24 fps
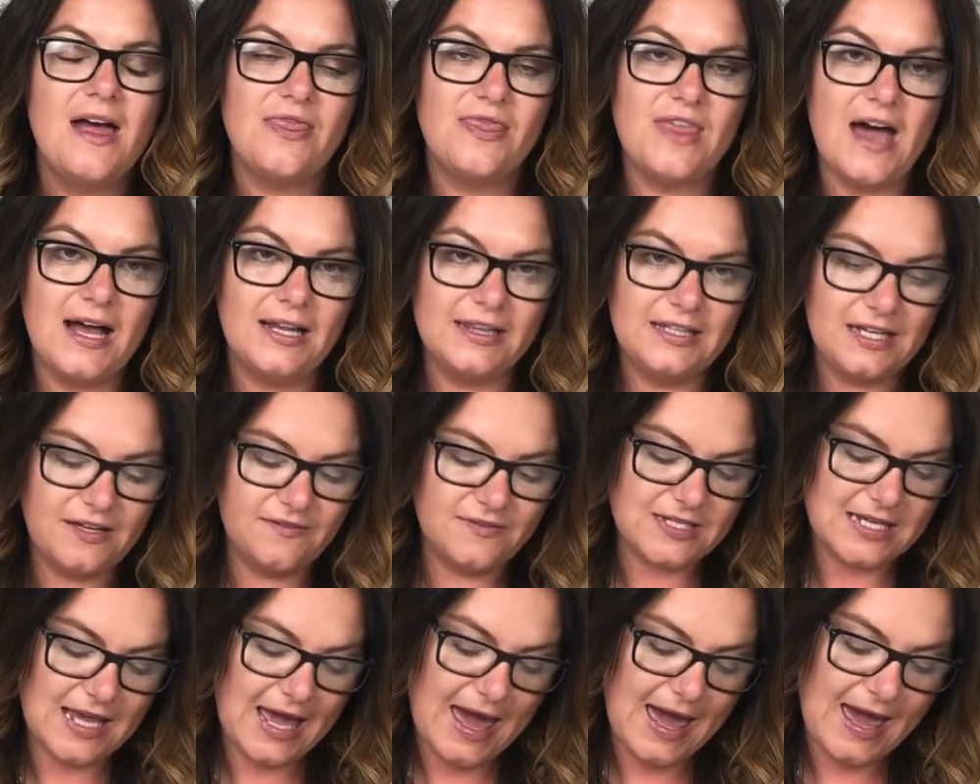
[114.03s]
That
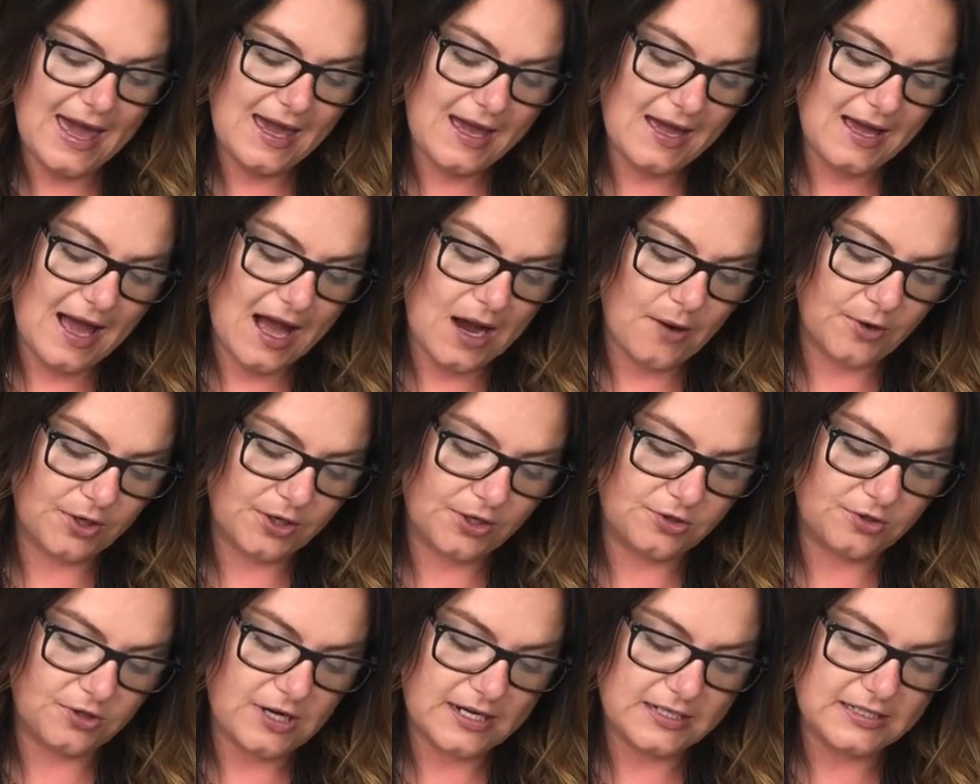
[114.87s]
leaves A, our
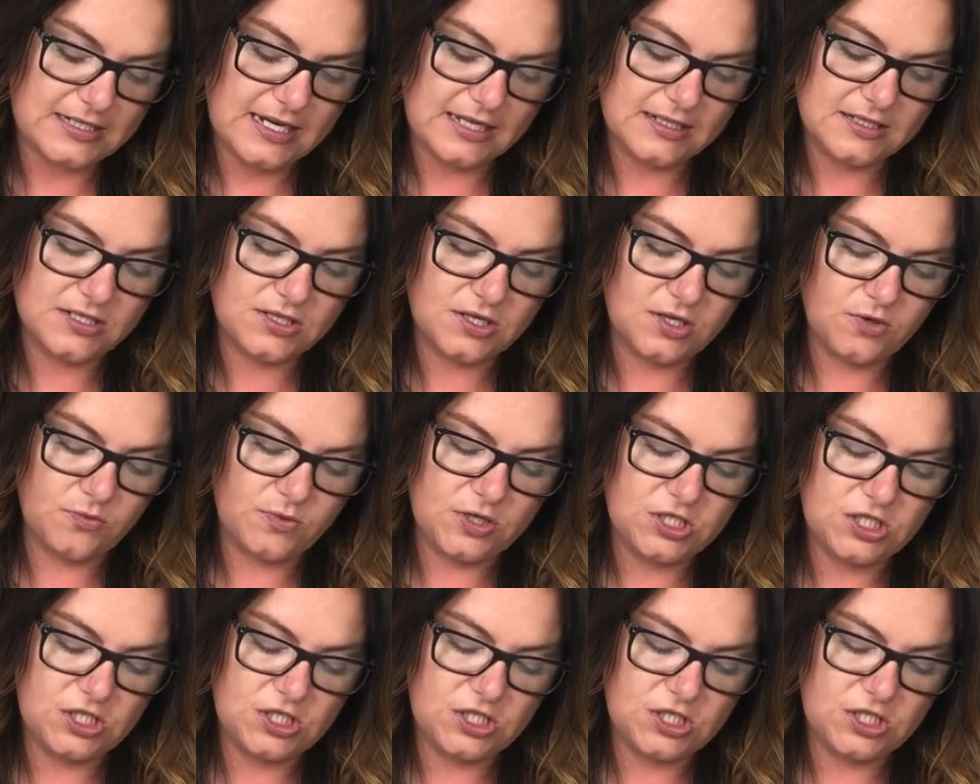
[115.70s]
correct answer,